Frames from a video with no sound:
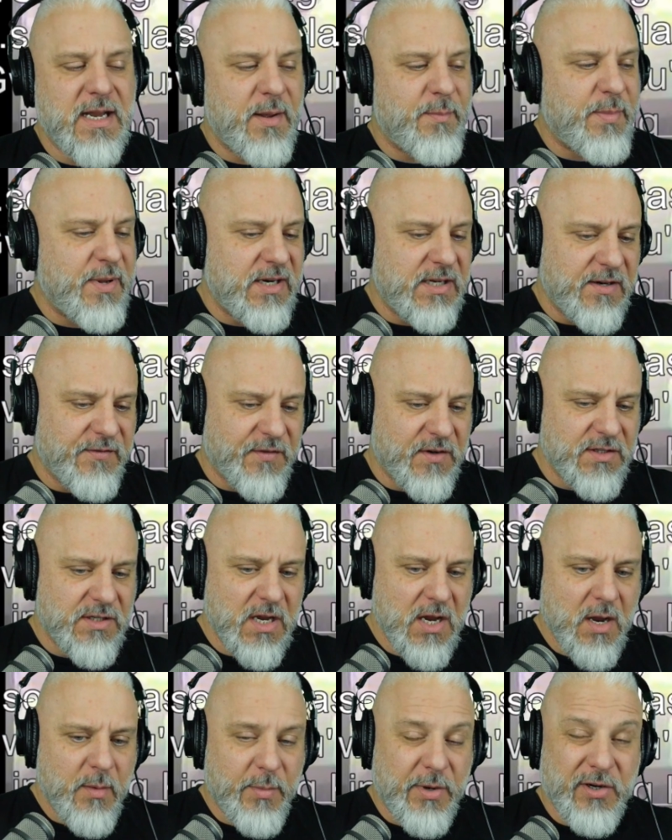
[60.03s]
bit of difference,
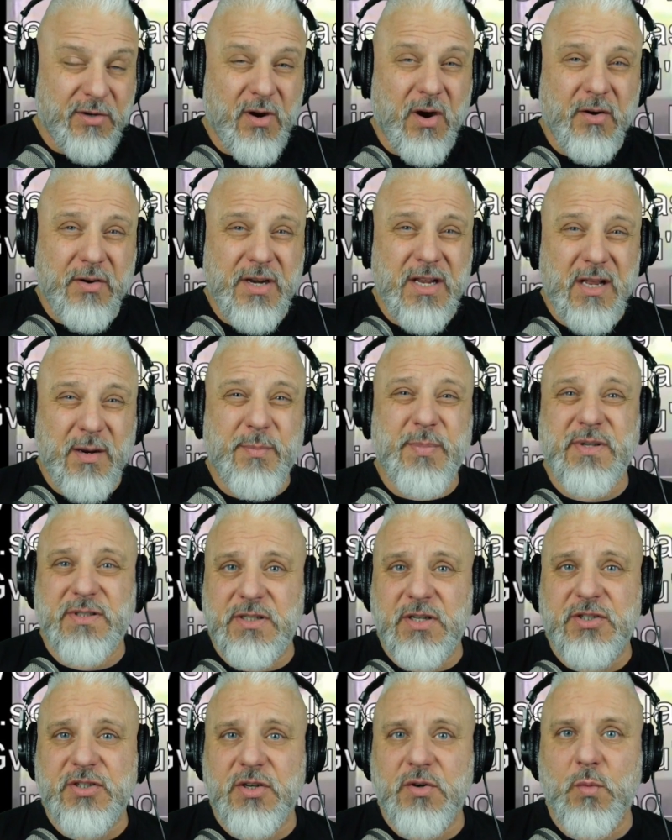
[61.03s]
but you're already in a
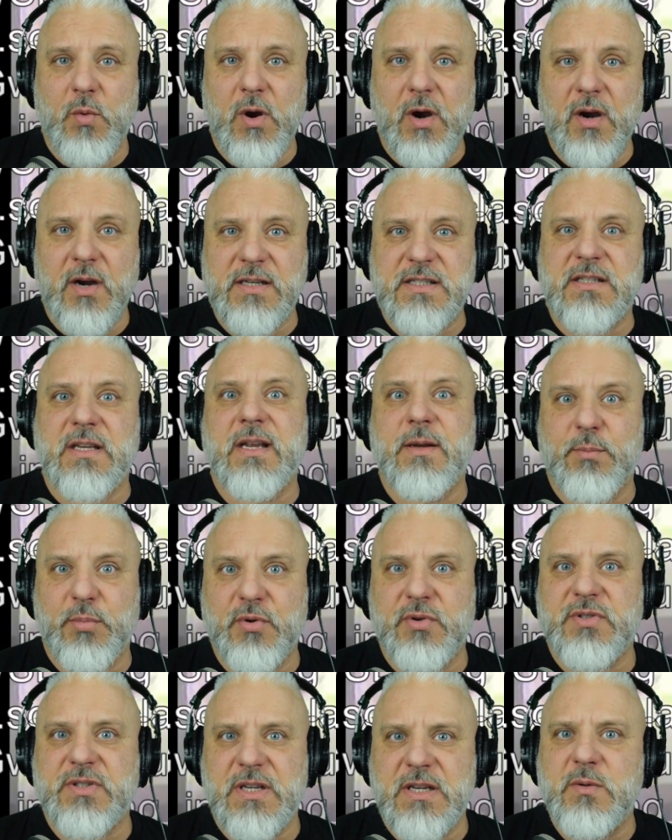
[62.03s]
position where it's like
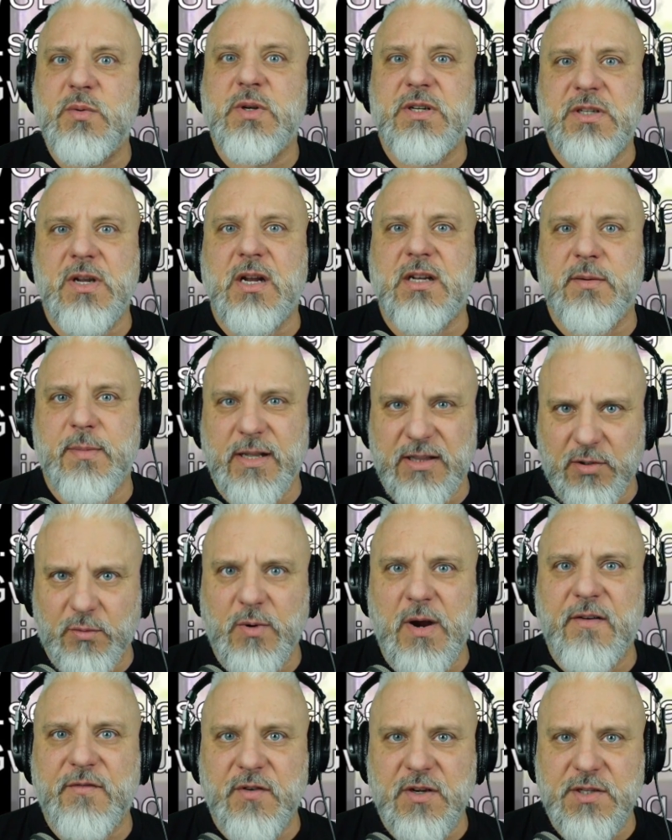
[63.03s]
Bruce Lee. We talked about the
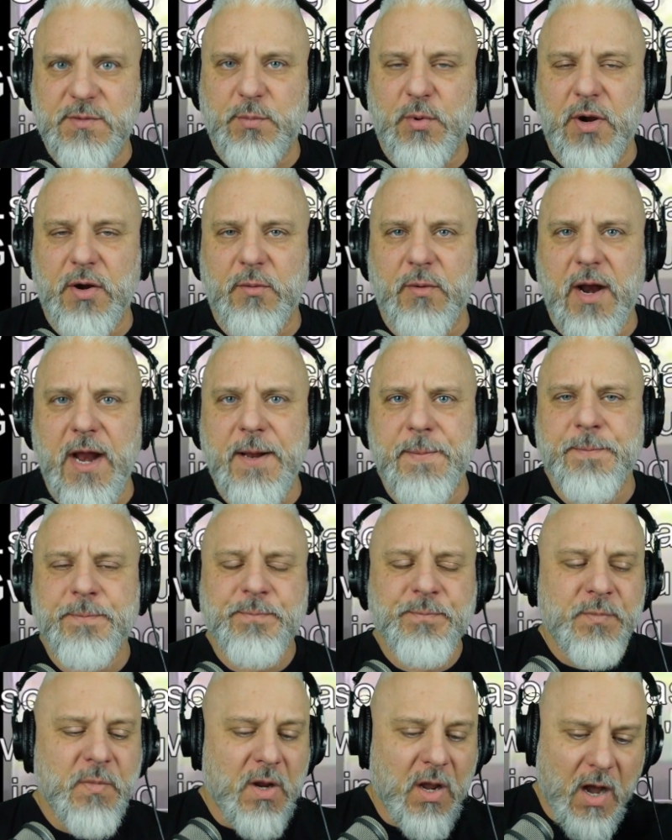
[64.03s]
reference point, right?
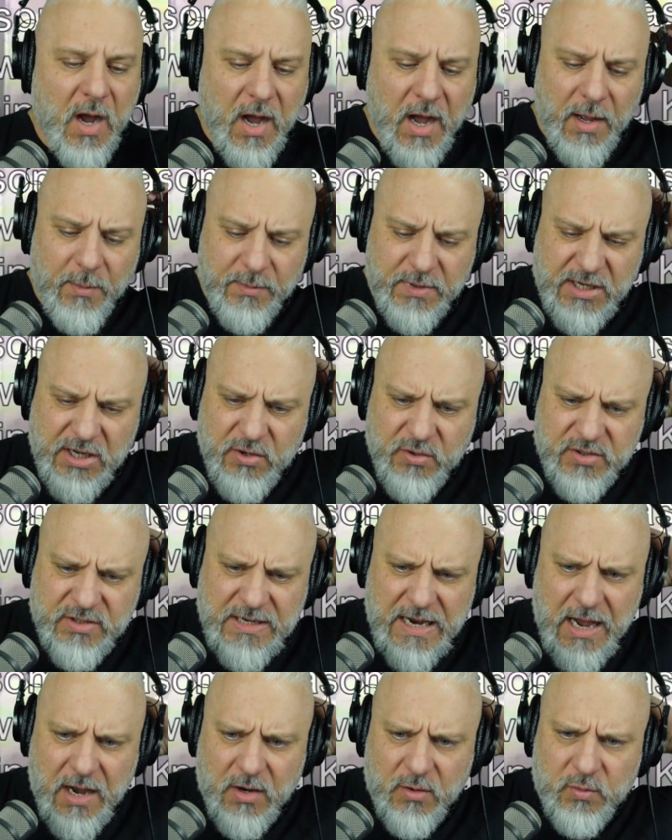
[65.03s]
Q
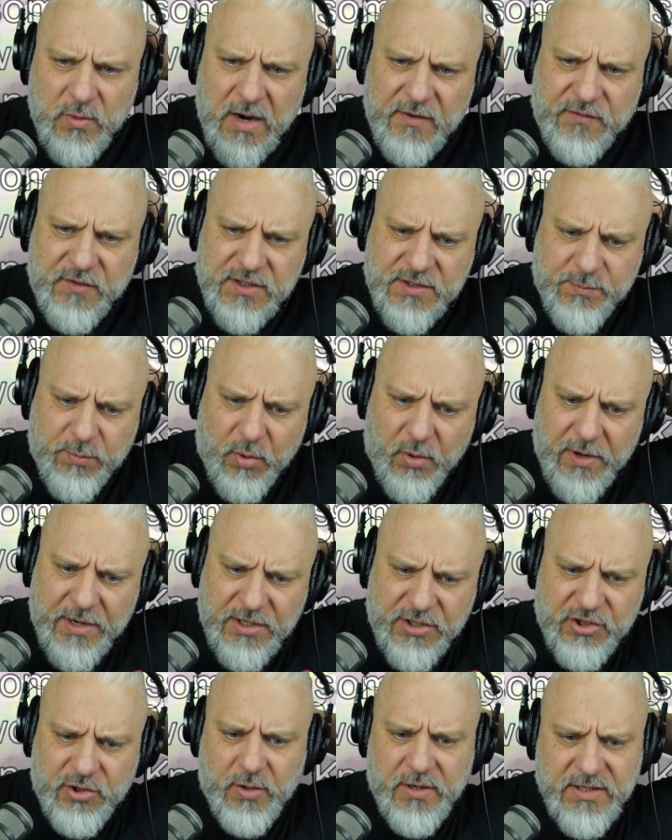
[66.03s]
Sao, reference
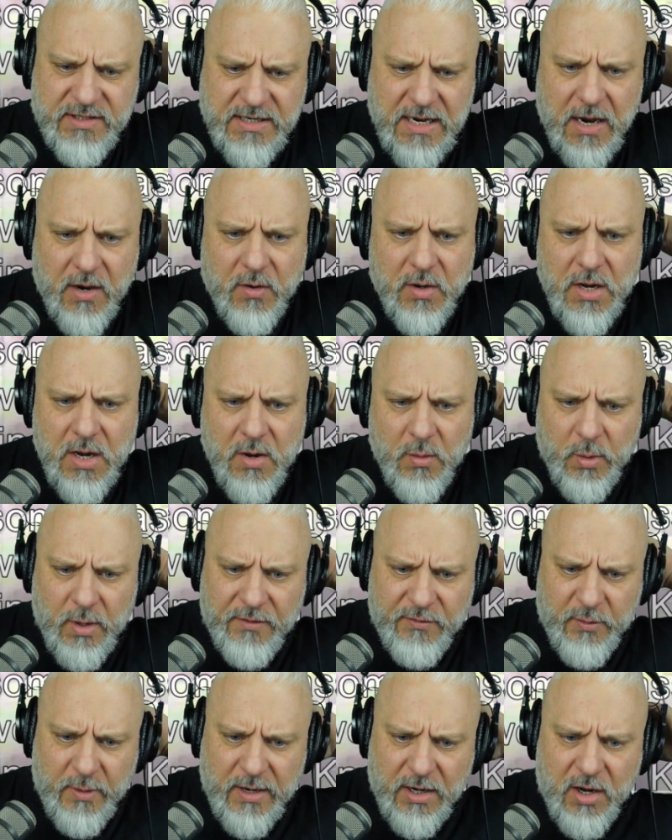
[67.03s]
point, Choi Sao,
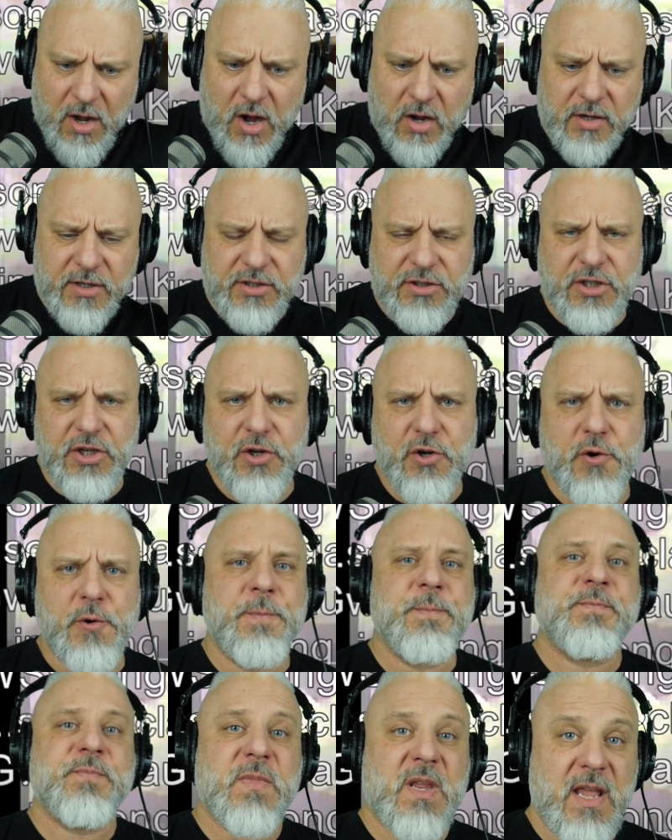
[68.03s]
whatever you want to call it, too.
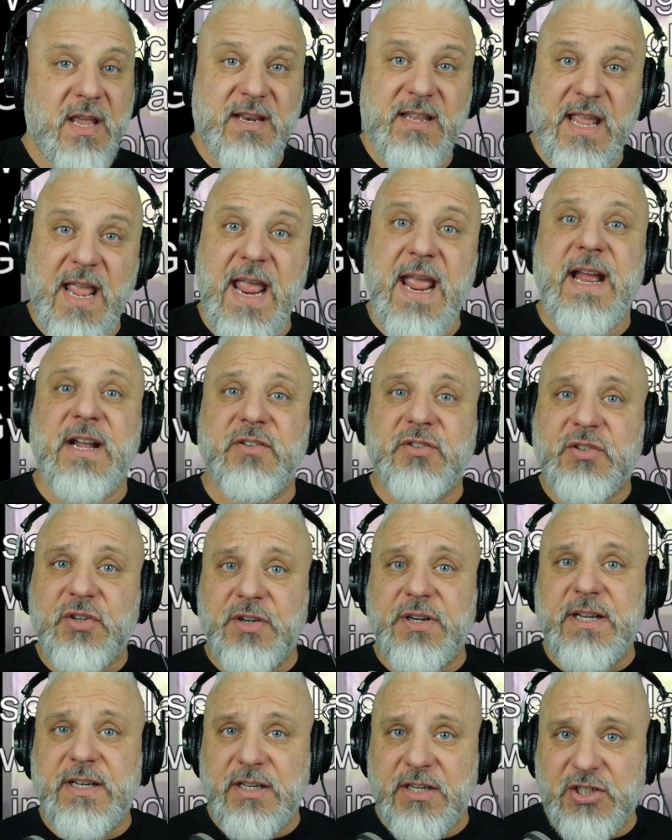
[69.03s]
It can
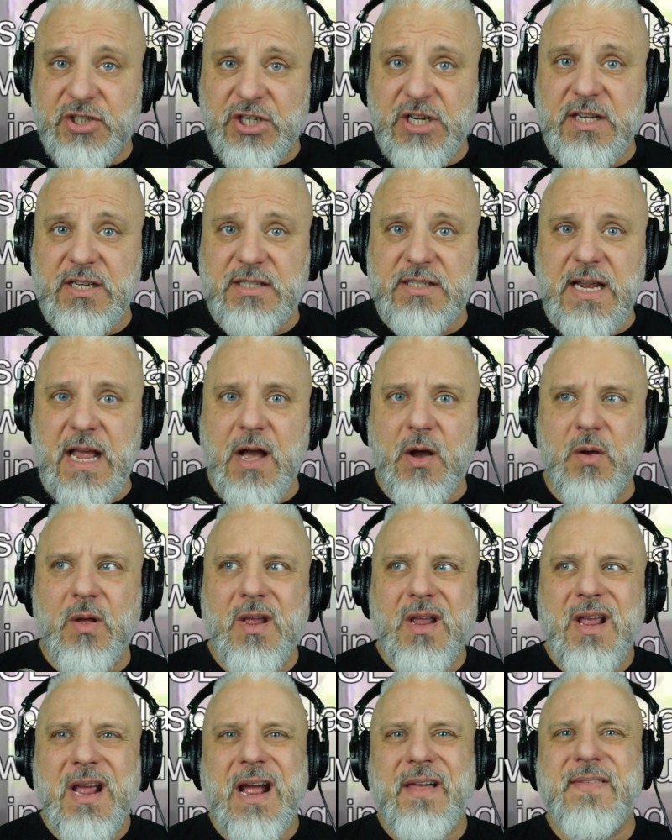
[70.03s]
turn into Chi Sao.
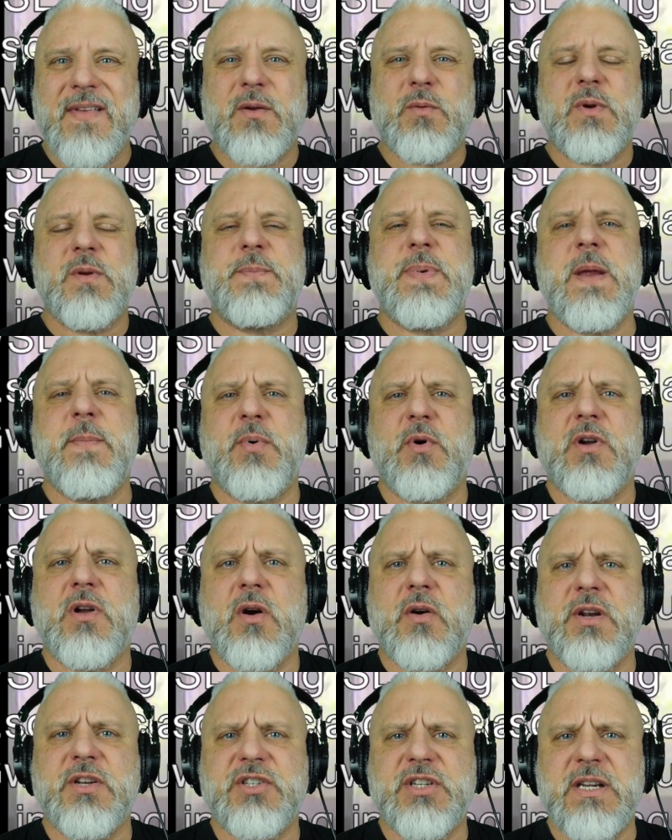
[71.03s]
I think when people
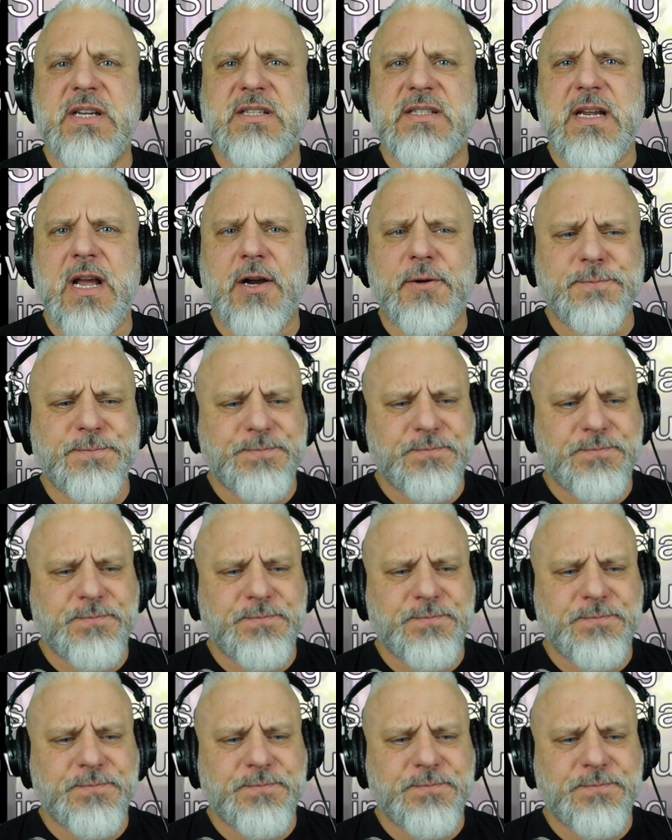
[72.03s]
go to Chi Sao,